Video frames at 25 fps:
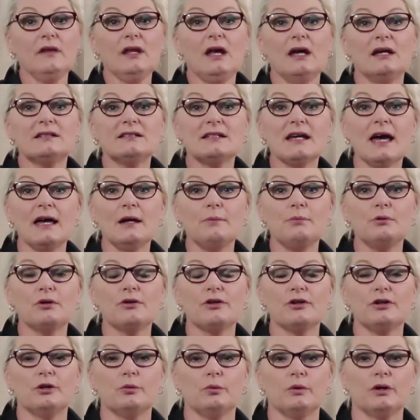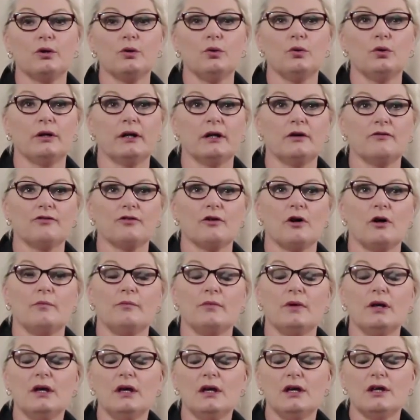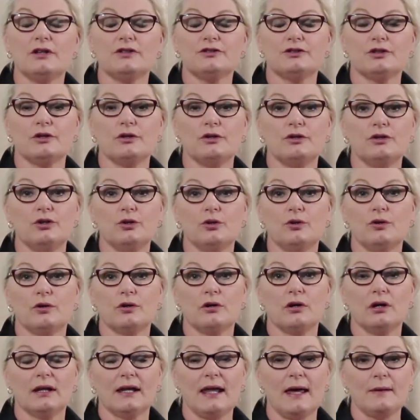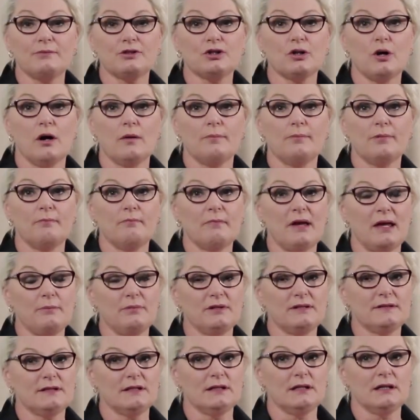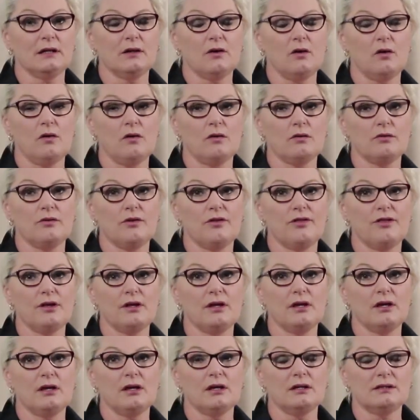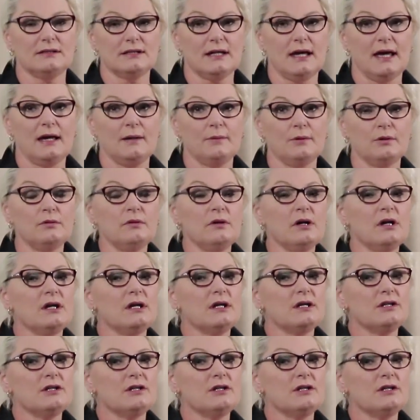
a table that you're recording from. So your laptop may be sitting on the table.